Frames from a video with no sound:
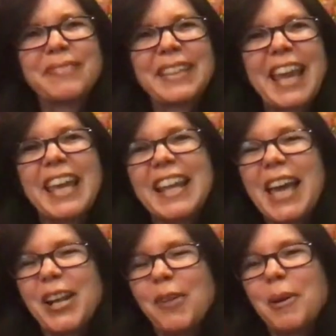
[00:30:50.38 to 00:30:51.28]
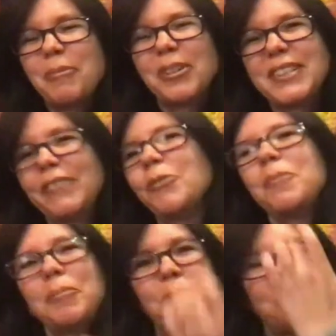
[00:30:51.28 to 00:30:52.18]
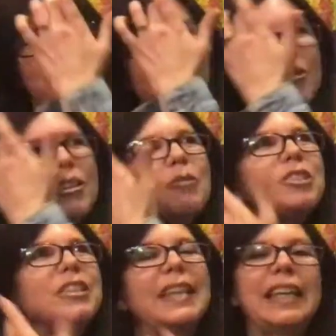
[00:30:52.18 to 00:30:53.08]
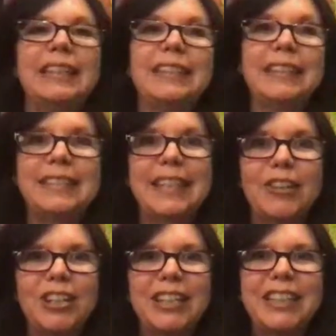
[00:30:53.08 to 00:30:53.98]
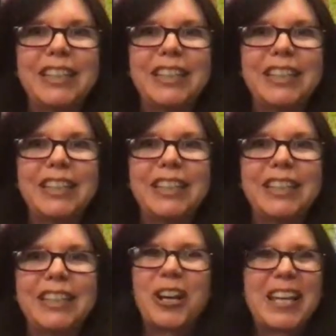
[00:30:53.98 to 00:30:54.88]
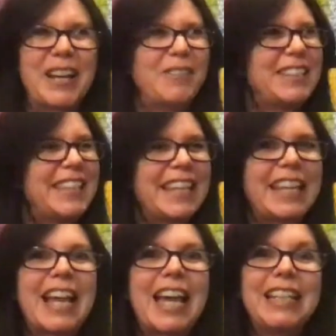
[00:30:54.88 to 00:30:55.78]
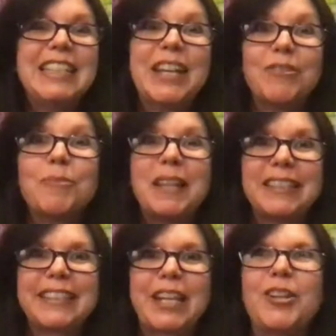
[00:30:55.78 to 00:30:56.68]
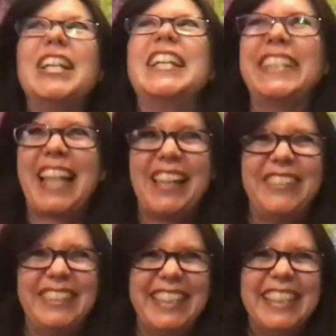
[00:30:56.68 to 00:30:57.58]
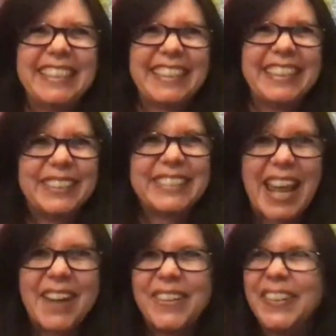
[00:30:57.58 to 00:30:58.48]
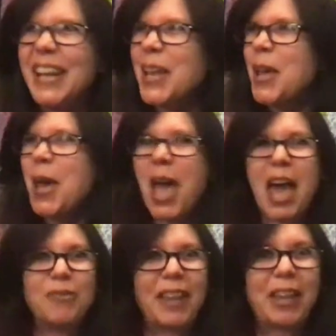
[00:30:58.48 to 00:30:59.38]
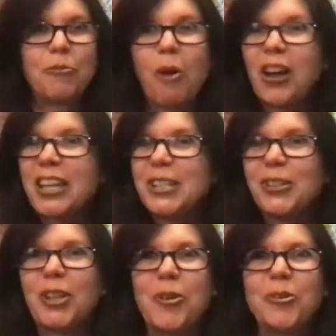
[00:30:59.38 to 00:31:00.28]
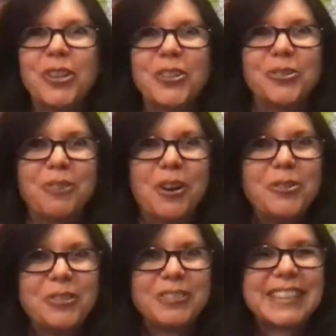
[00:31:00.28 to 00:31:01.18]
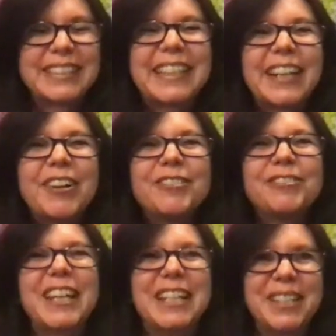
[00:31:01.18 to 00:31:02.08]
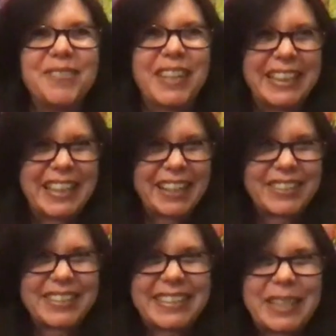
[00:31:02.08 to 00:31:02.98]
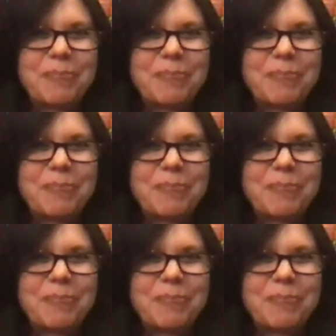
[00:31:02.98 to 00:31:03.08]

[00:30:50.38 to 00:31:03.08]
and, and, I remember several people who were there. They were just like, "Is it scary living in New York?" And I was thinking, I'd never been scared until I was in this little town, and like walking alone on a road was terrifying to me. That I was like